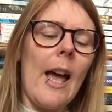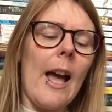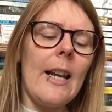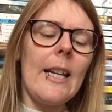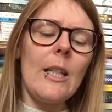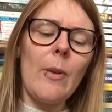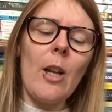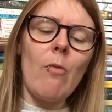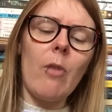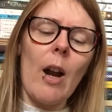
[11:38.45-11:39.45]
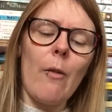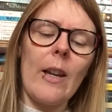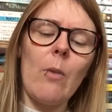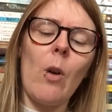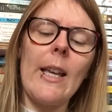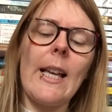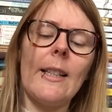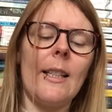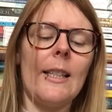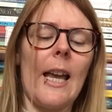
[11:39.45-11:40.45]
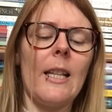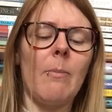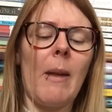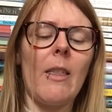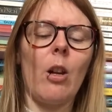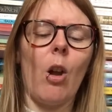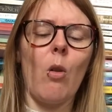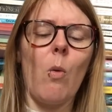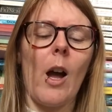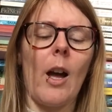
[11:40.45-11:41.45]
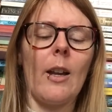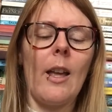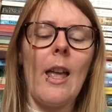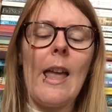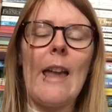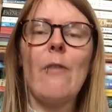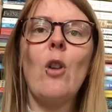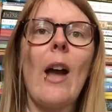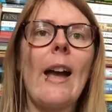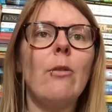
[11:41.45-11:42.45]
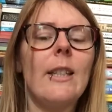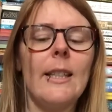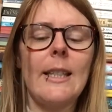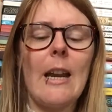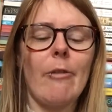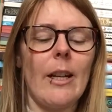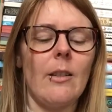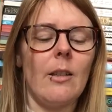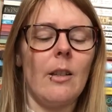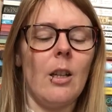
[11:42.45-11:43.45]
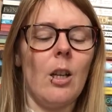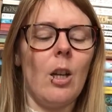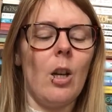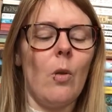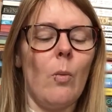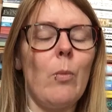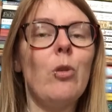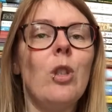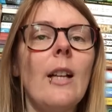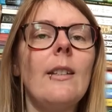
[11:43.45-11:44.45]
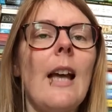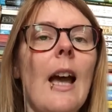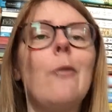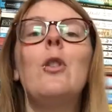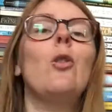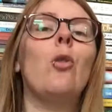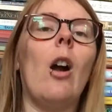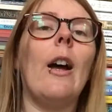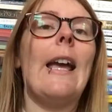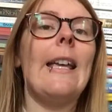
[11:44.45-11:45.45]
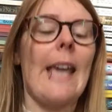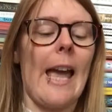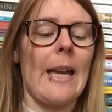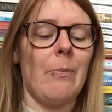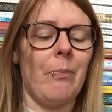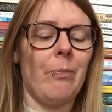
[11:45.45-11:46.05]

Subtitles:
"At least we know roughly what he has to say to make the clock work, if not how to steer it. We will just have to try again."